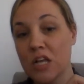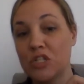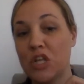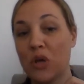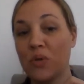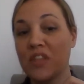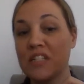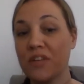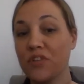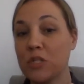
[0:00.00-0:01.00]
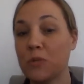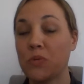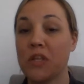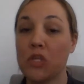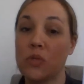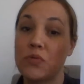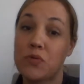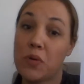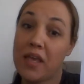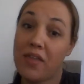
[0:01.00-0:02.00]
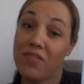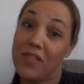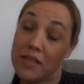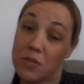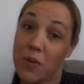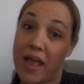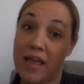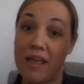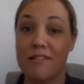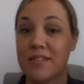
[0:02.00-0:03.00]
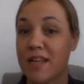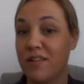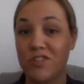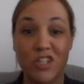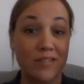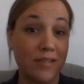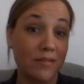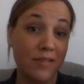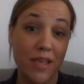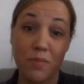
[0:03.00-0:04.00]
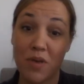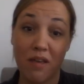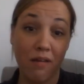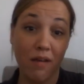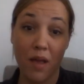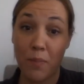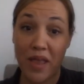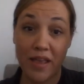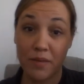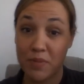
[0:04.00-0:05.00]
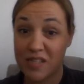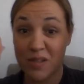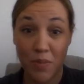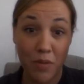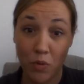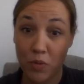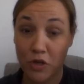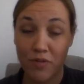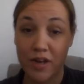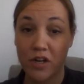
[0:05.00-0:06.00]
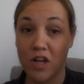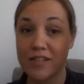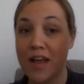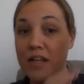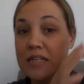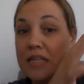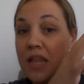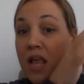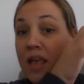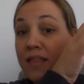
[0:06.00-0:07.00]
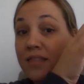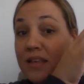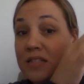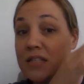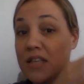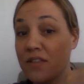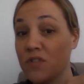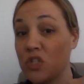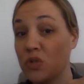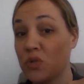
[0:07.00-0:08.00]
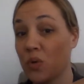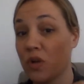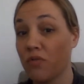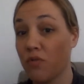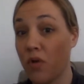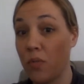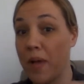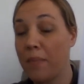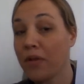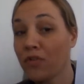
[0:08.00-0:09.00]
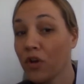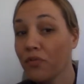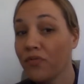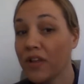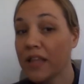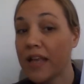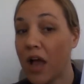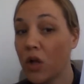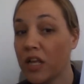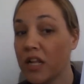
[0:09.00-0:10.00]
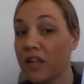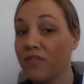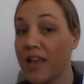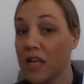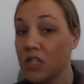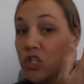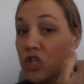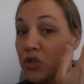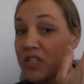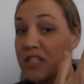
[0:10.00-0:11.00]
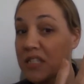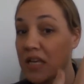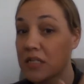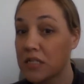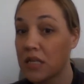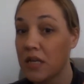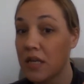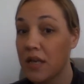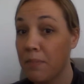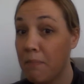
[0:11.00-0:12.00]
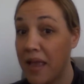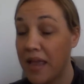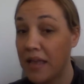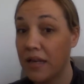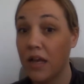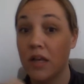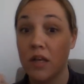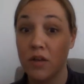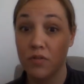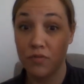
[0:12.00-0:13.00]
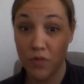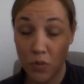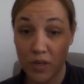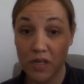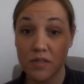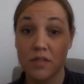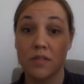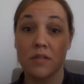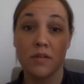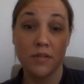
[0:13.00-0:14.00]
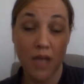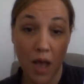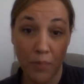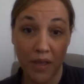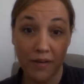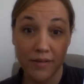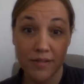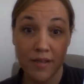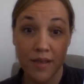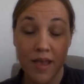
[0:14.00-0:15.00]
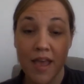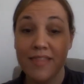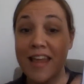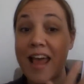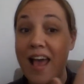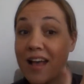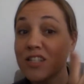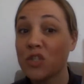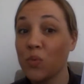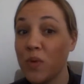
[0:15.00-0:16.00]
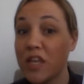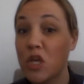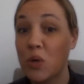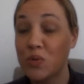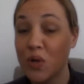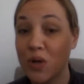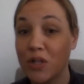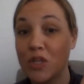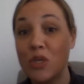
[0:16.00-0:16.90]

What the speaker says: So the difference between doing it this way instead of just keeping a piece of paper where you write it all down is that this gives you sort of a roadmap. If you're filling out in advance your 6 main focus topics, then as the week goes on,